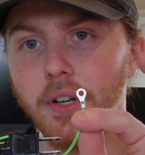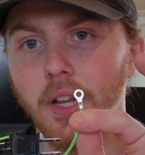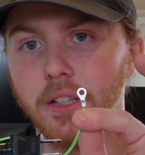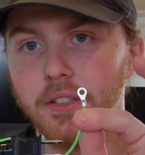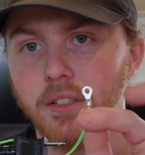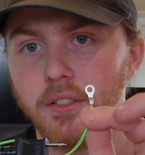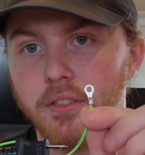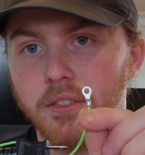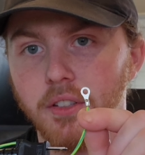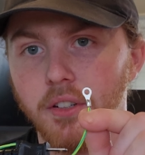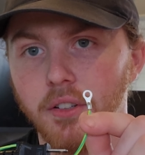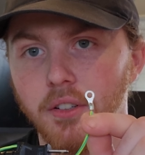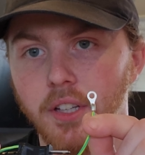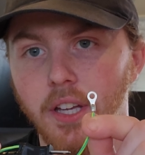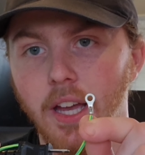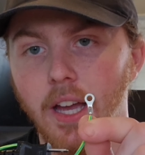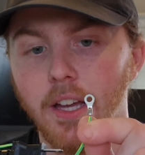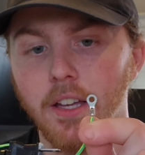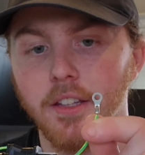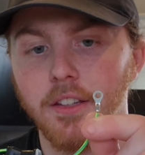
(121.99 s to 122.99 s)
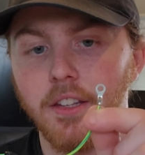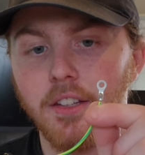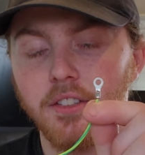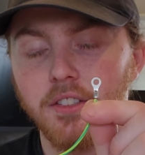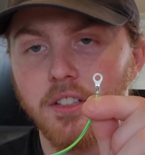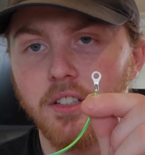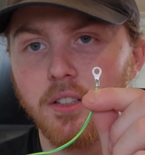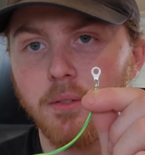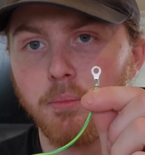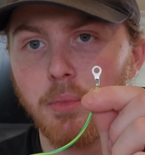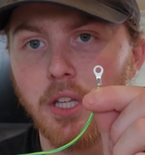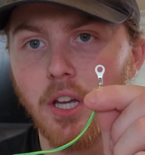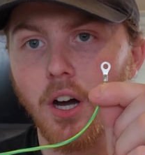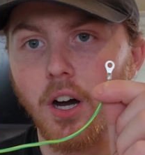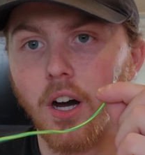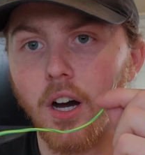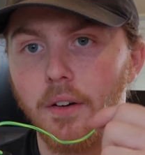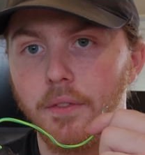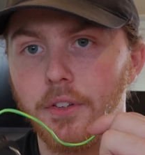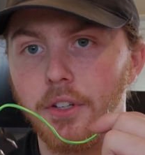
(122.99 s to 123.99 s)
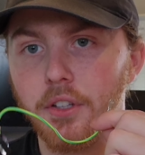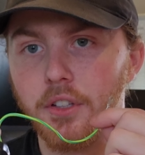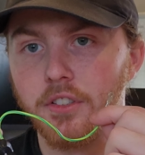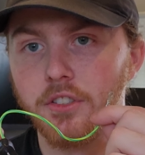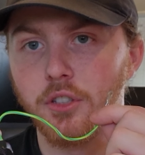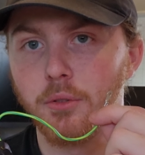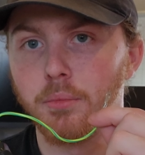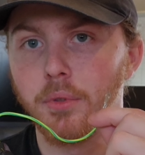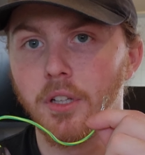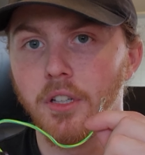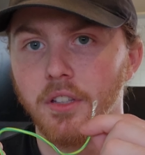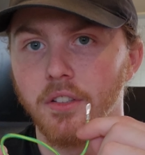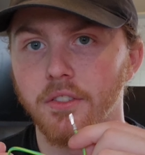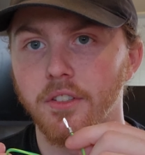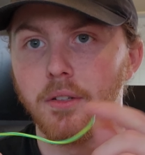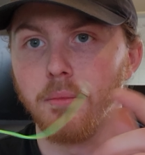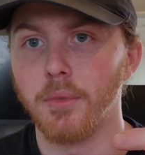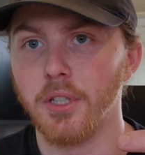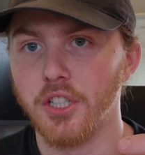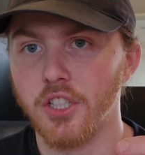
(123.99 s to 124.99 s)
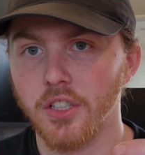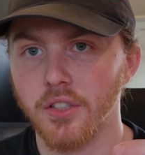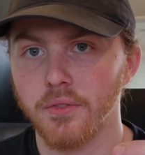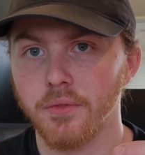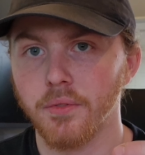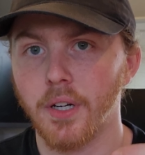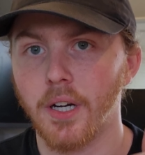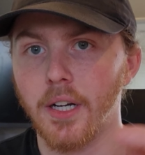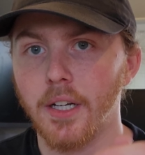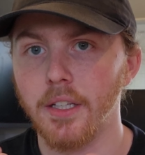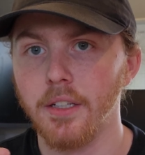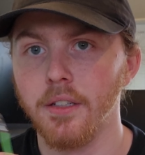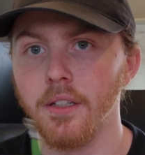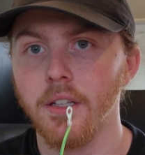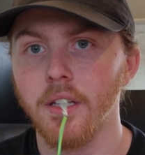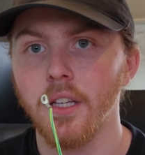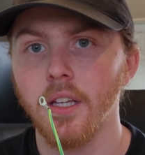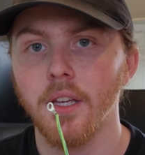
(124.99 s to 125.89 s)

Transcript: necessarily this could be off and you can still plug this in and be just fine.